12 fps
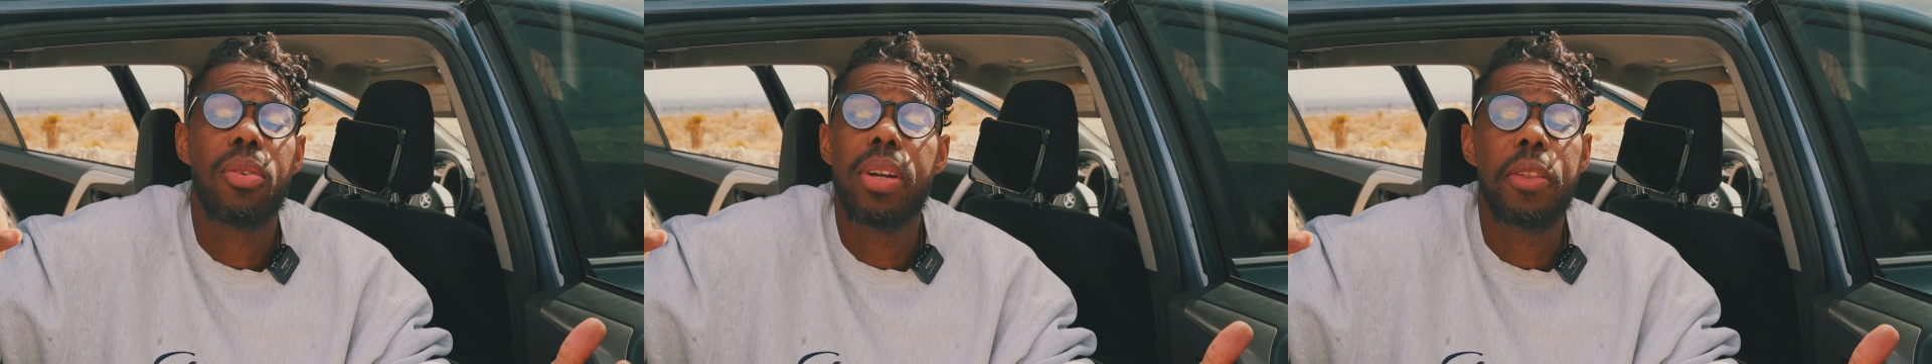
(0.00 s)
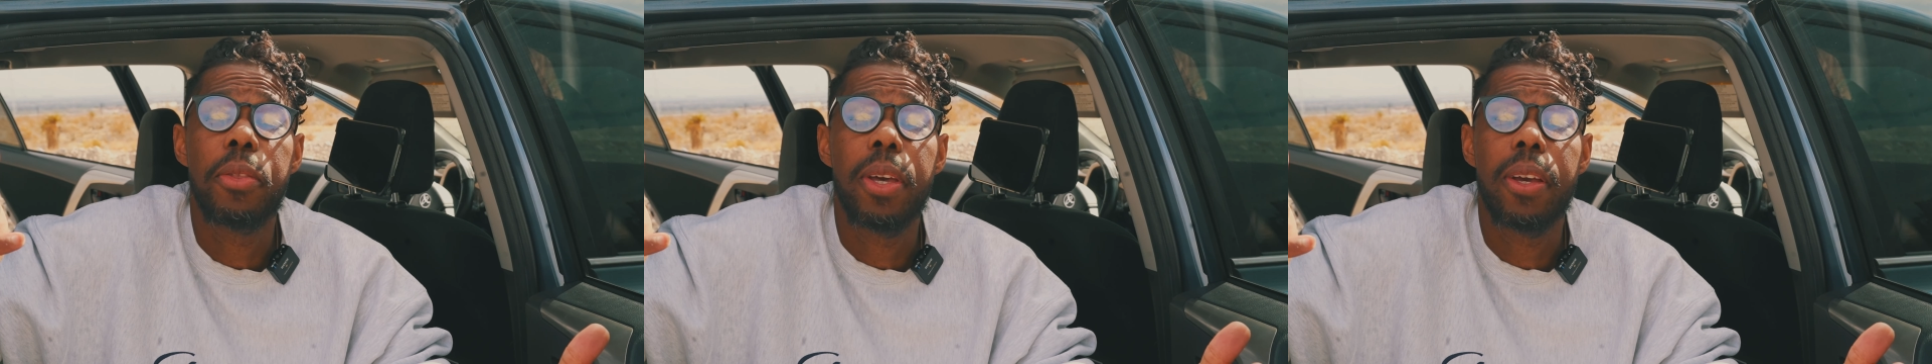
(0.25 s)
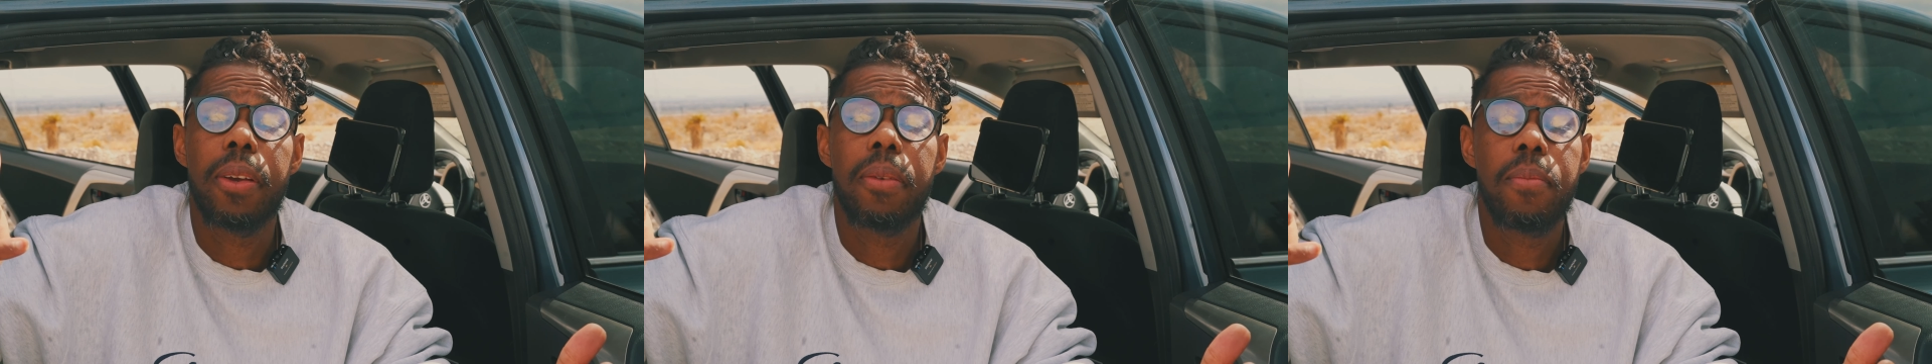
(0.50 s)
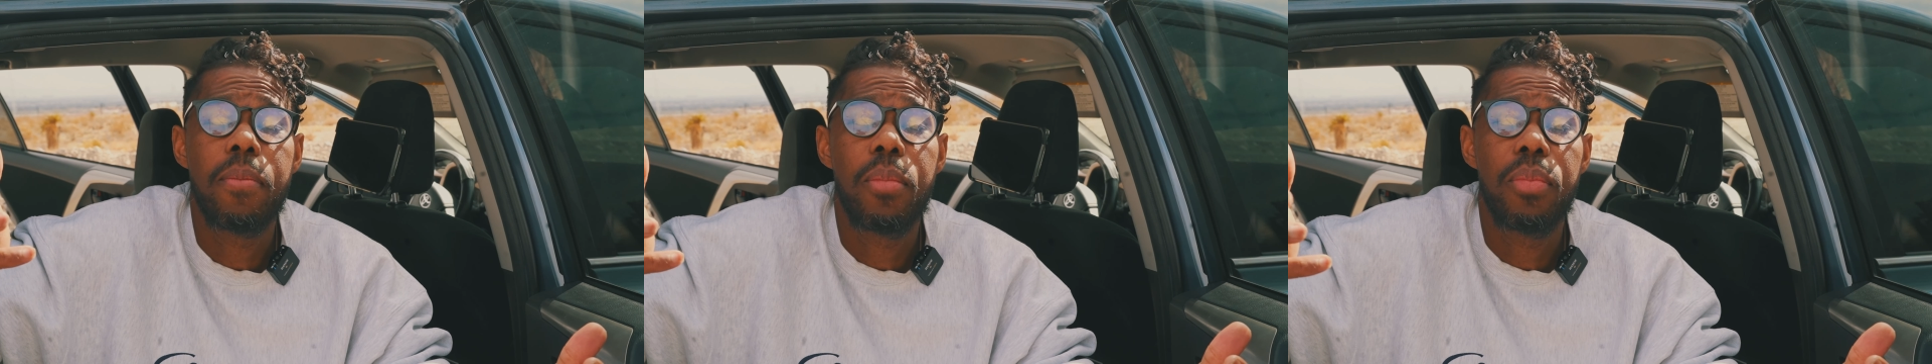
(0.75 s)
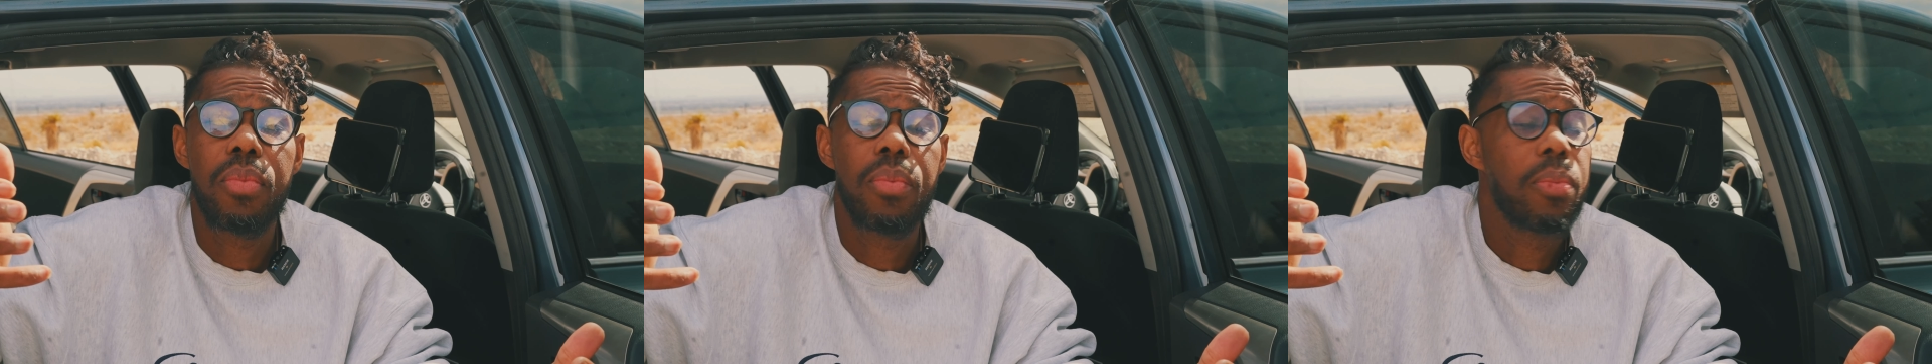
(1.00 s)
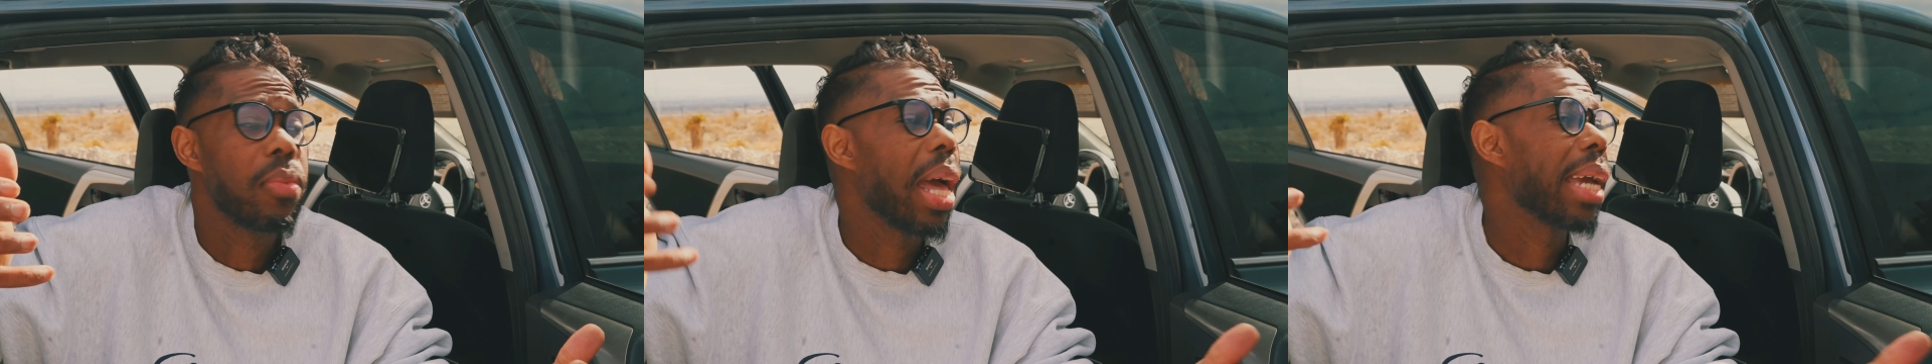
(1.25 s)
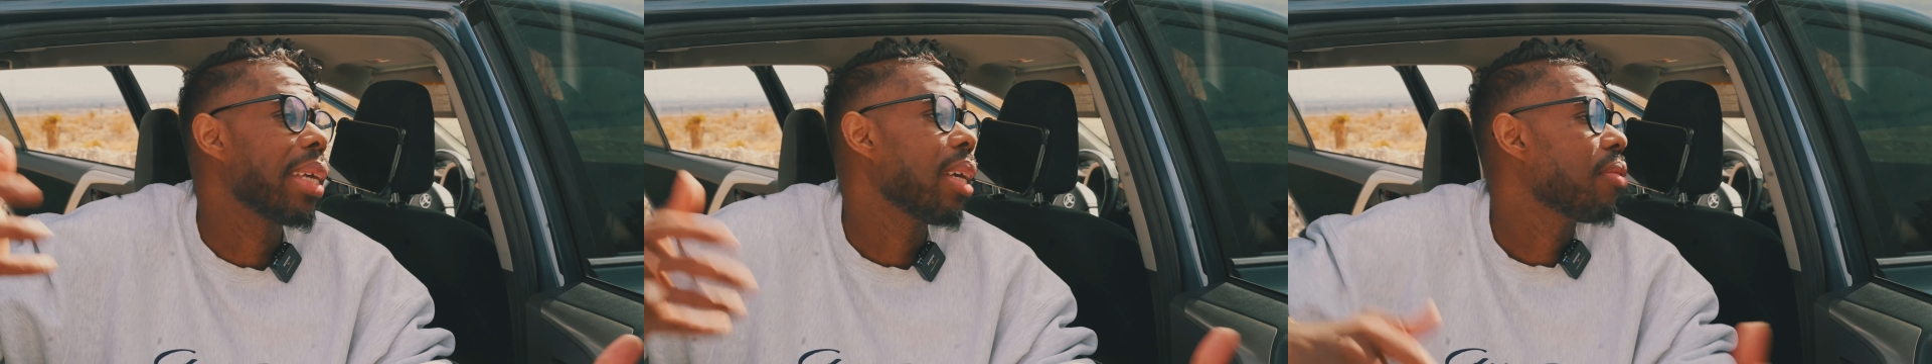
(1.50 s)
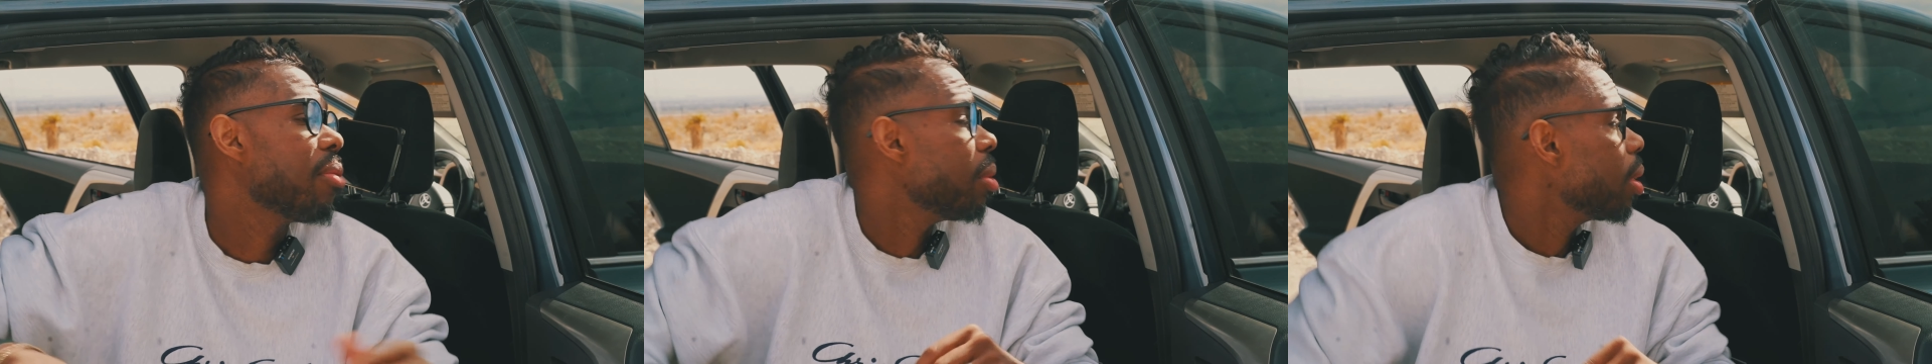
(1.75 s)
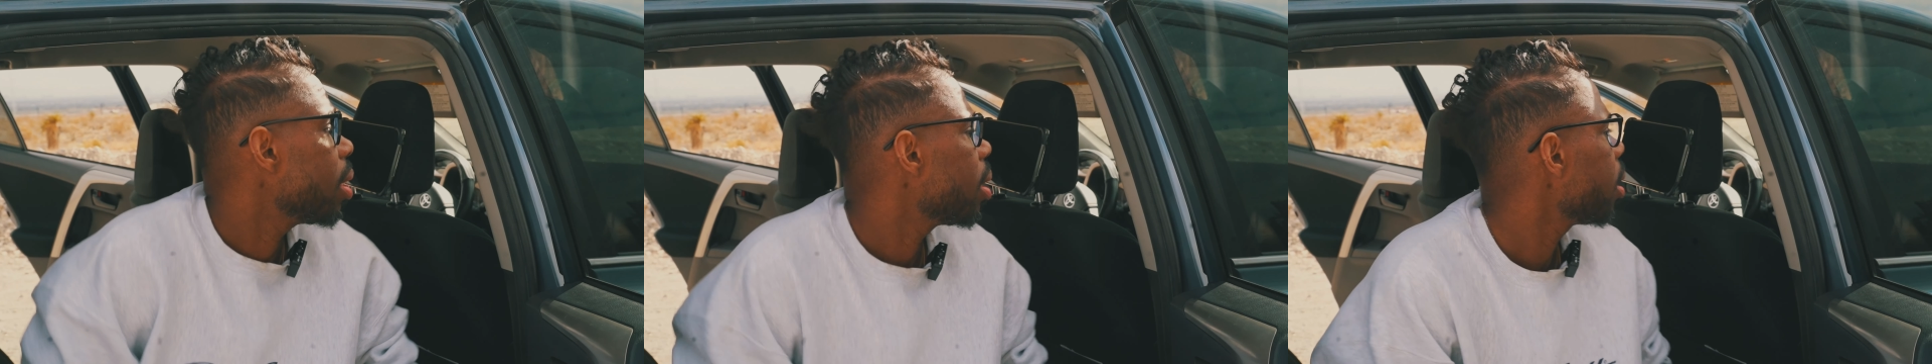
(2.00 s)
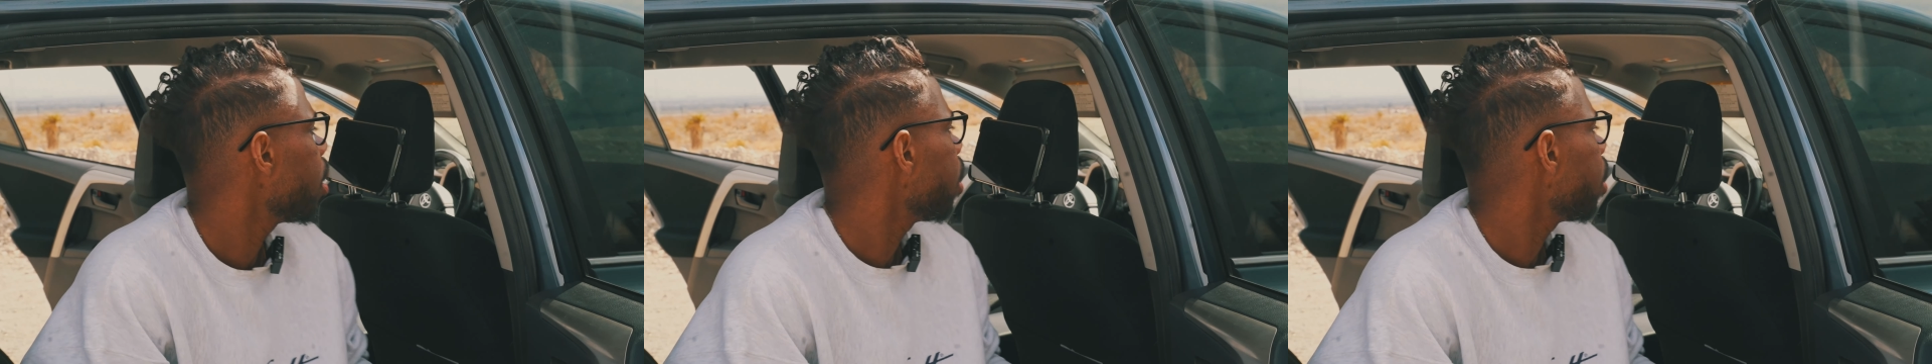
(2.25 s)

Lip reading: anything. That gift was